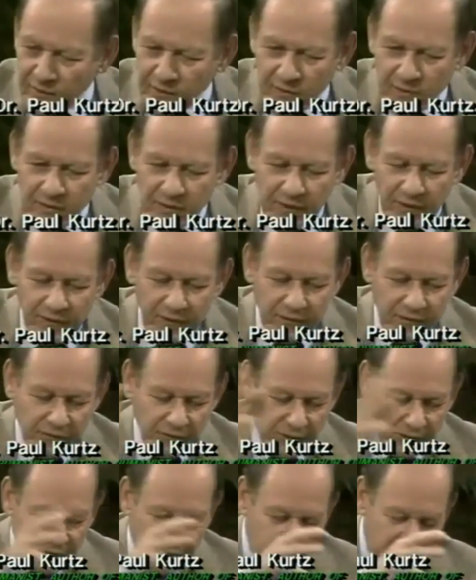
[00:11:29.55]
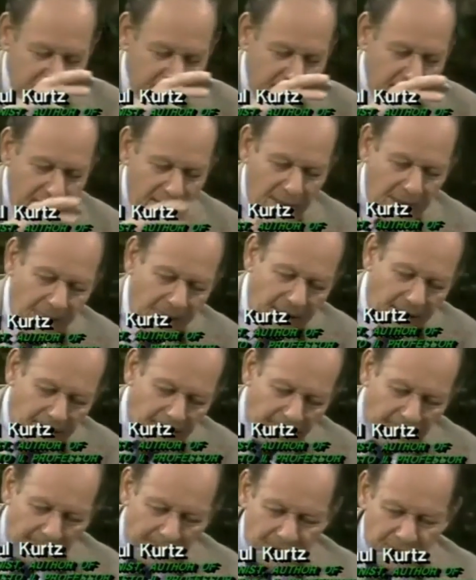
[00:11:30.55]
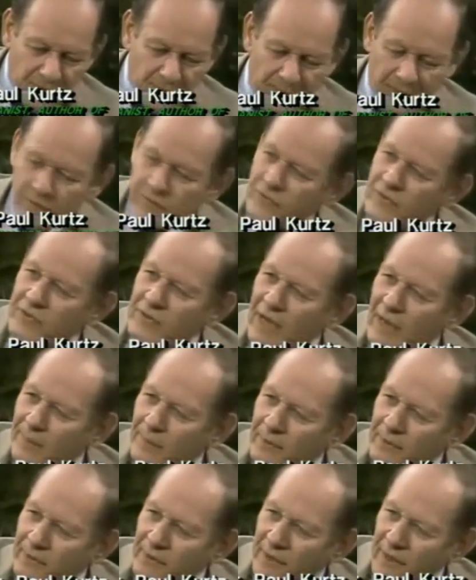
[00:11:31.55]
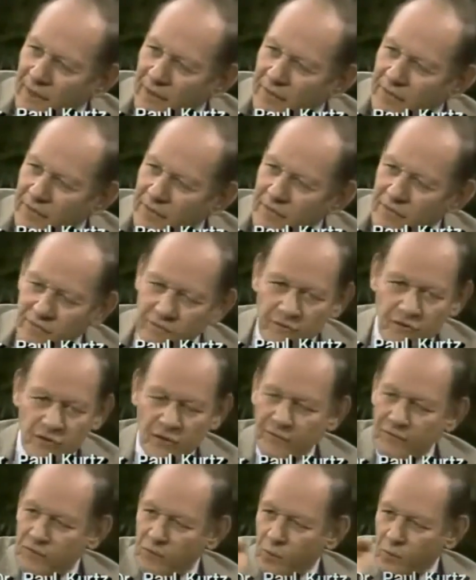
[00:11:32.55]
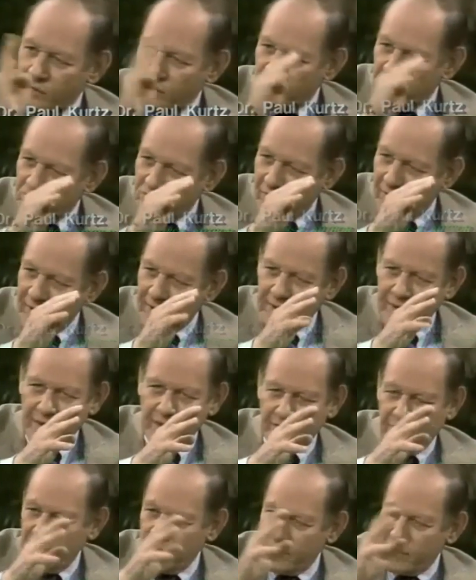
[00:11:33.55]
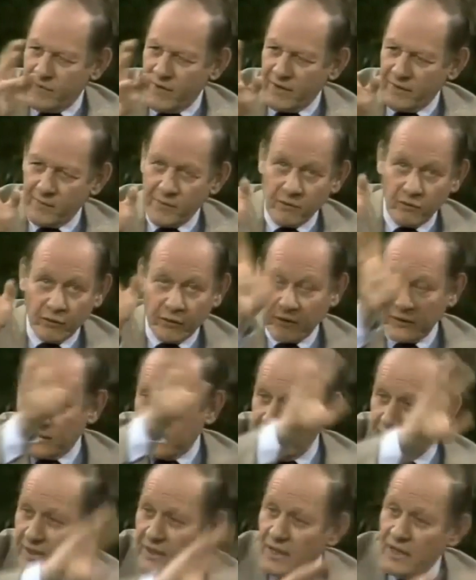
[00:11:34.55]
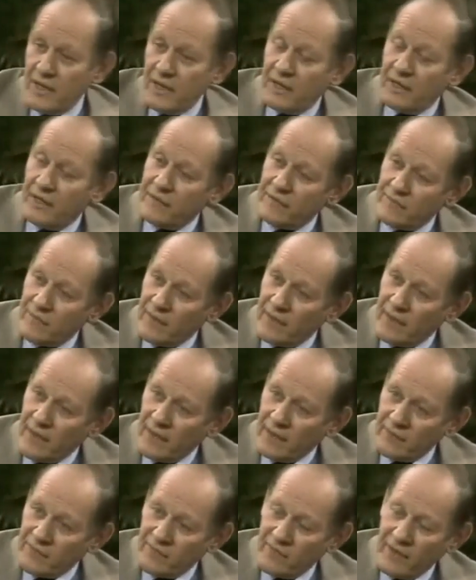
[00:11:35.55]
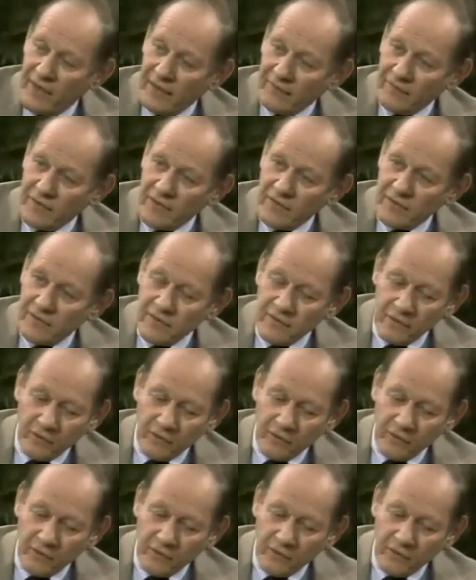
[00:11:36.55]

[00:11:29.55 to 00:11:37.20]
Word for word: You can see this through the spectroscopic analysis of the shift towards red as the astronomers look at the as the heavens.